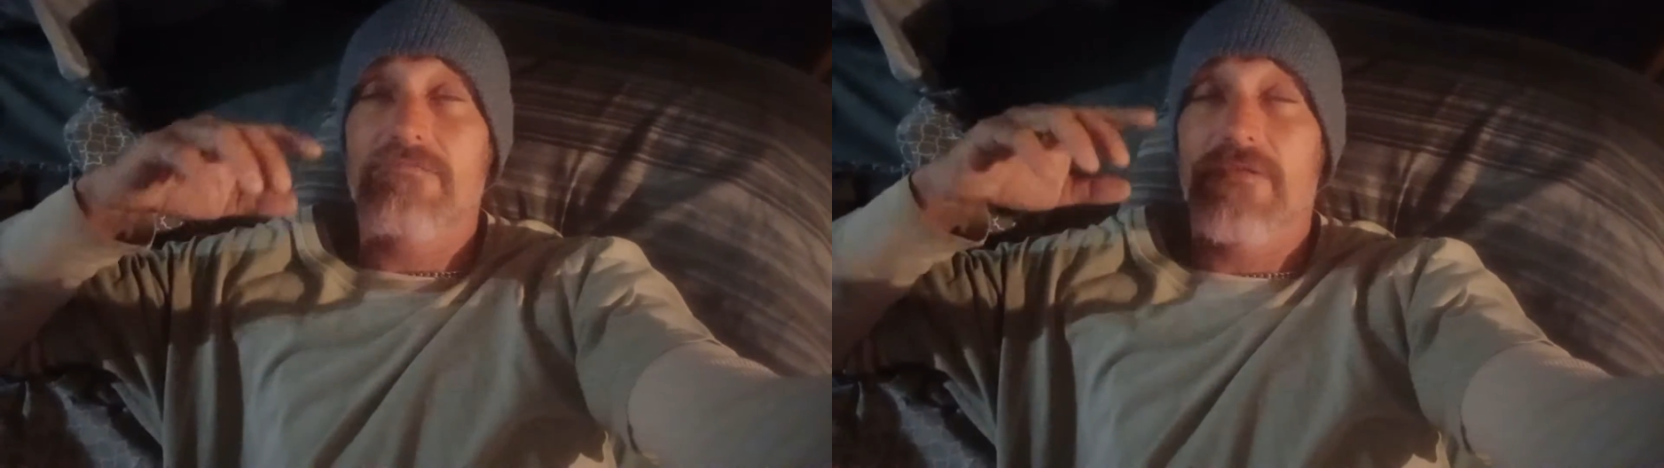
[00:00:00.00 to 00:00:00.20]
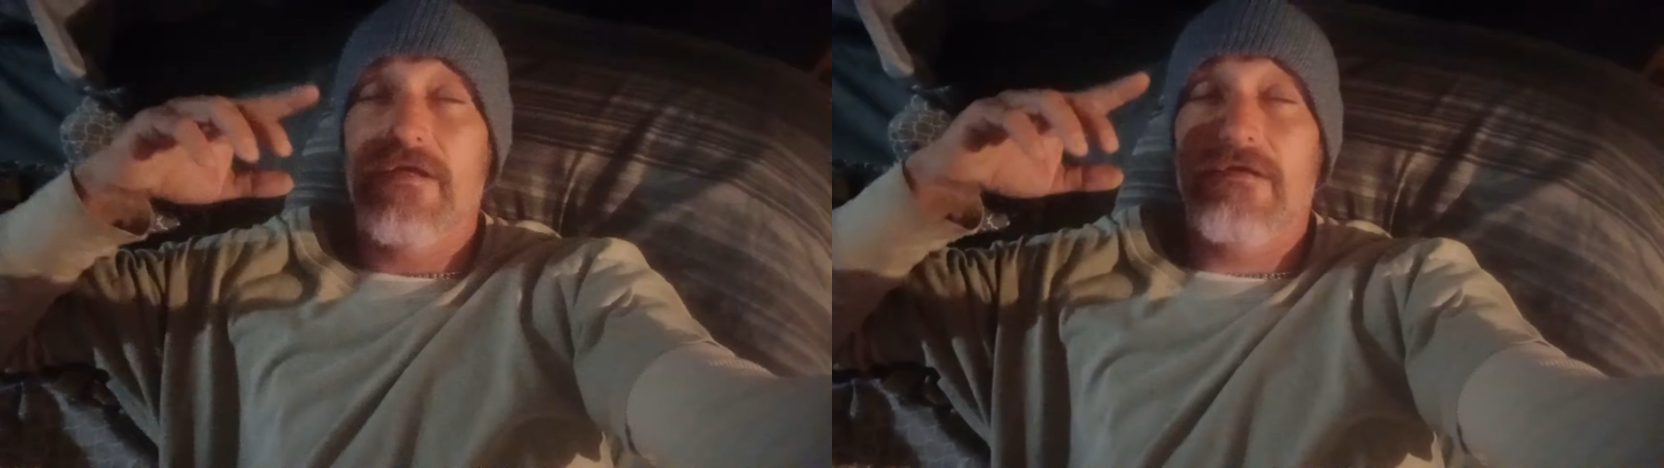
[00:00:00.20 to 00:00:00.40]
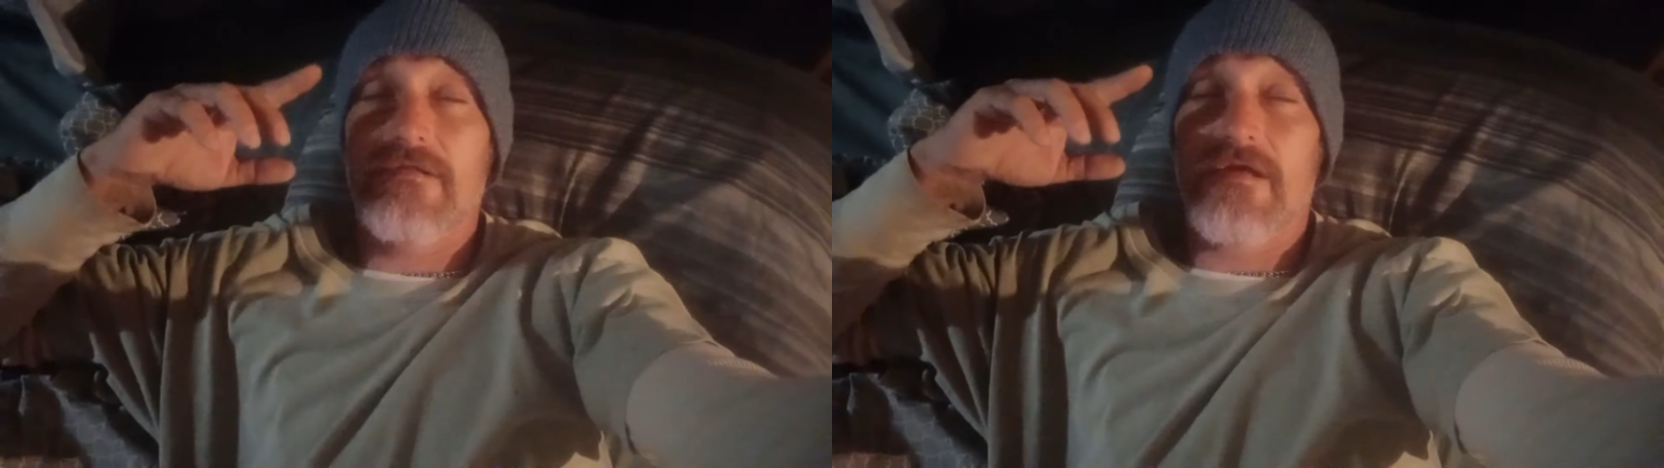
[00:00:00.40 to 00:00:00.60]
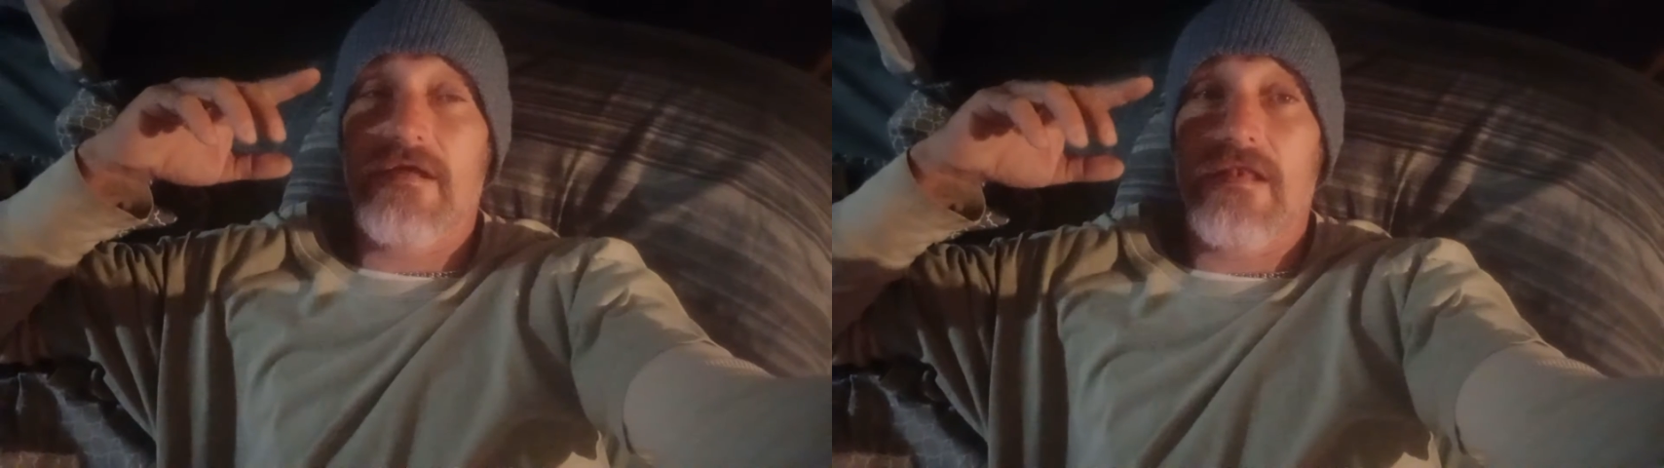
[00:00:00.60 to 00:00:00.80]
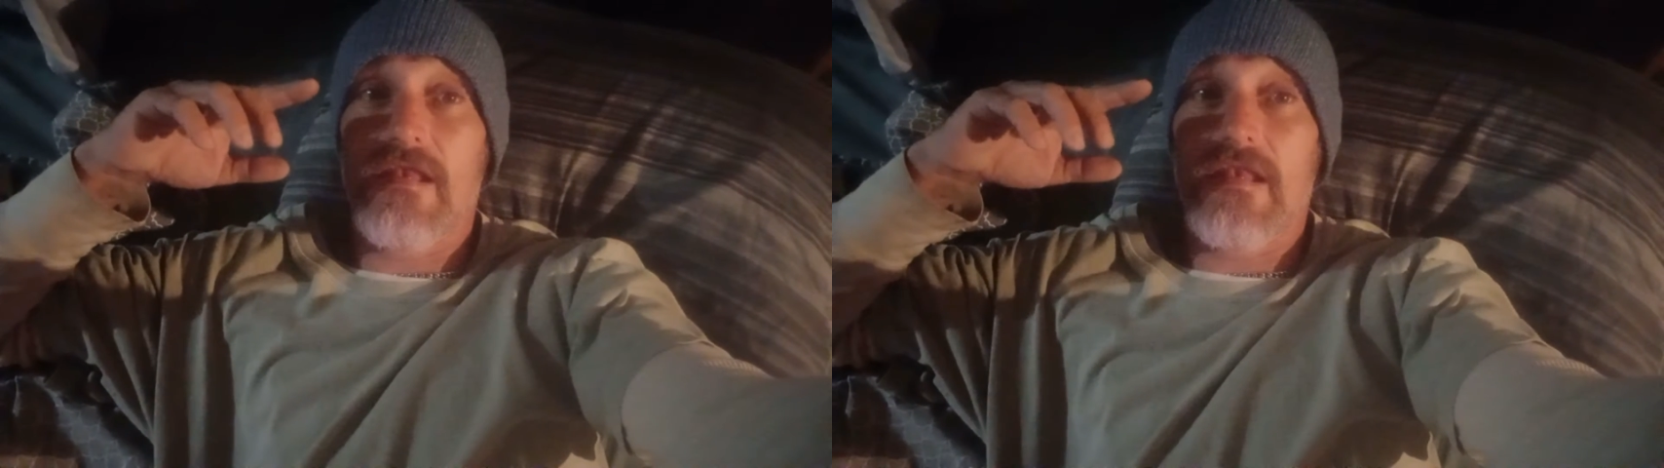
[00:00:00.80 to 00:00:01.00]
been
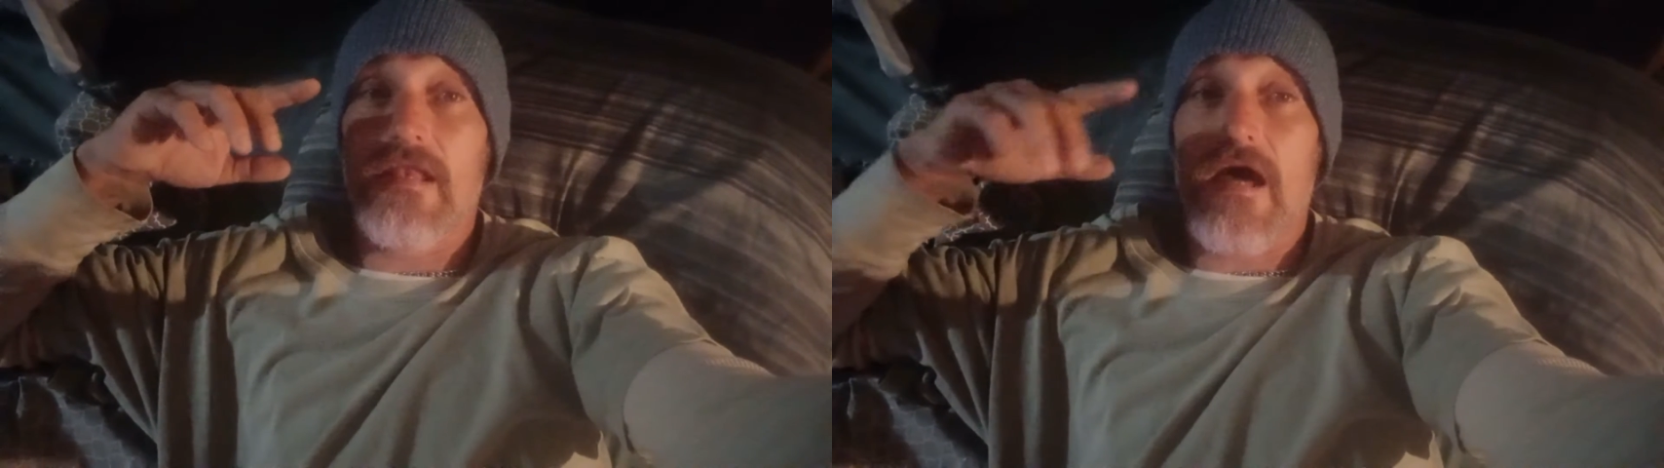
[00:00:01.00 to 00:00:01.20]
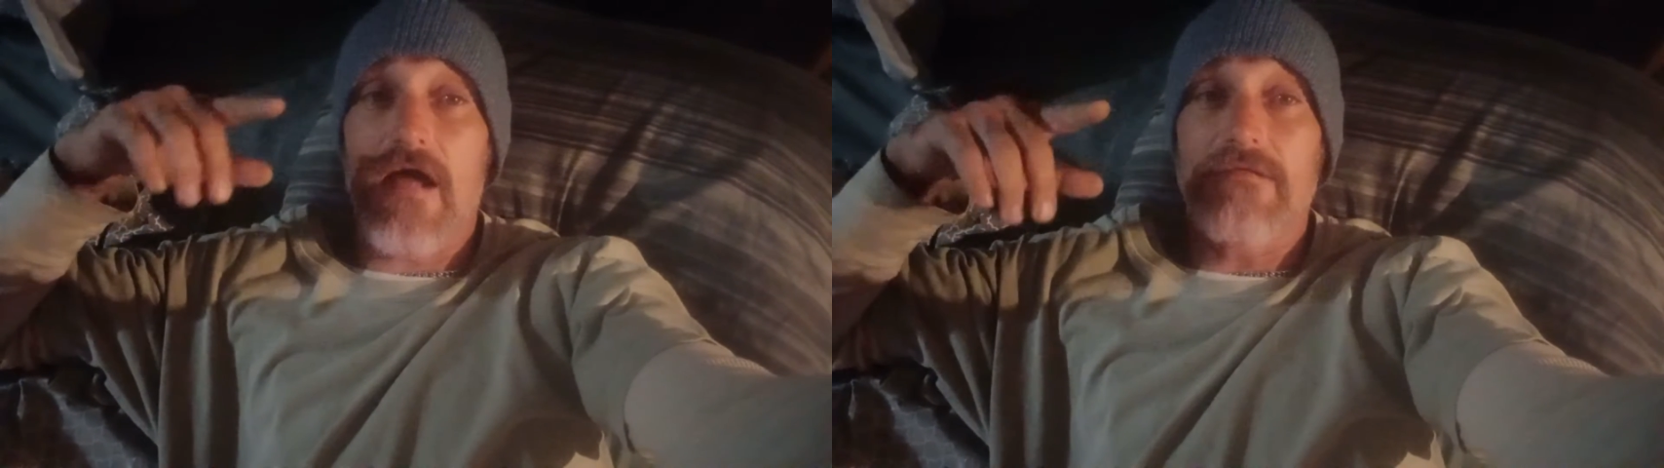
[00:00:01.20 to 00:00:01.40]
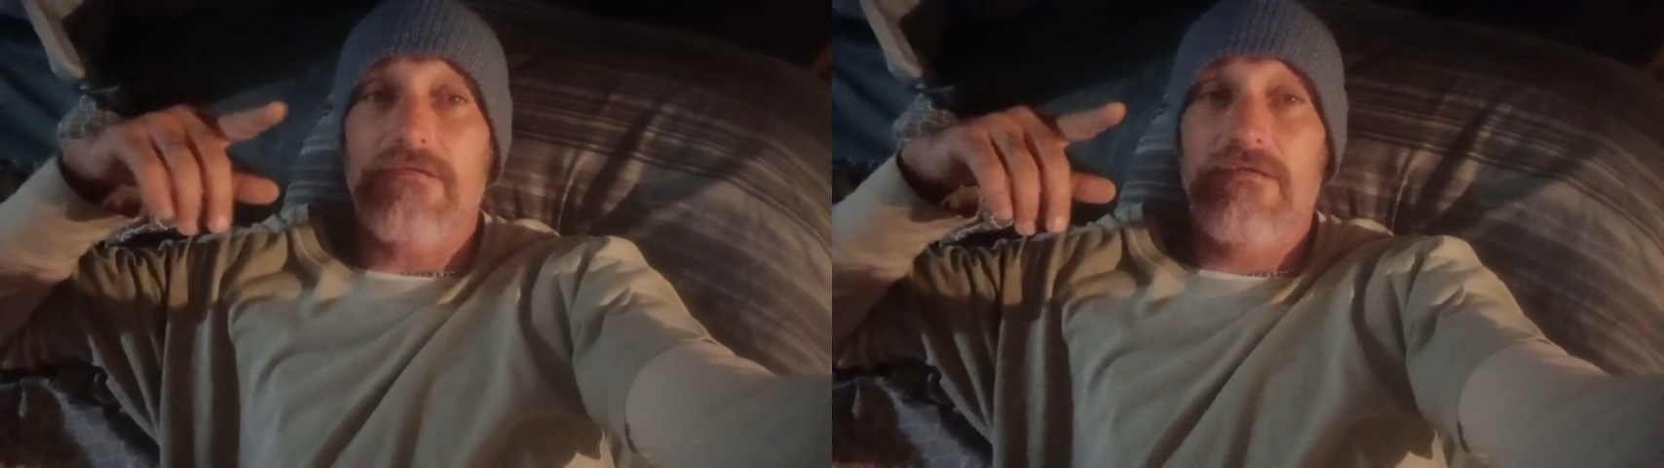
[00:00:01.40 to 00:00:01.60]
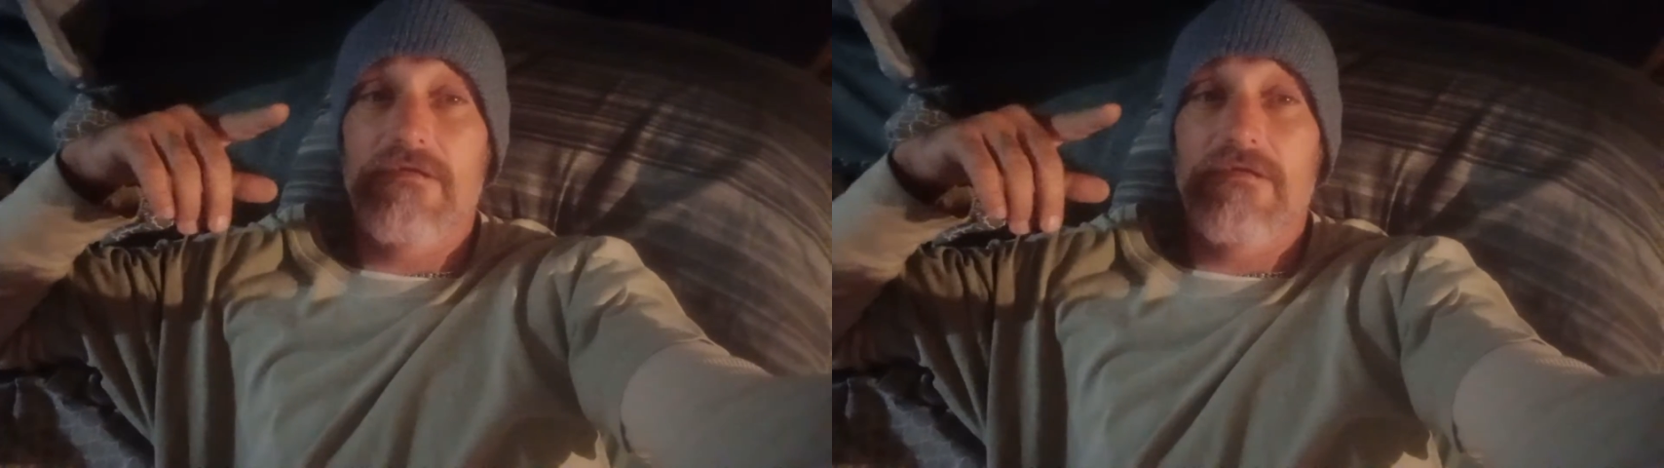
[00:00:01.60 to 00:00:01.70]
a lot.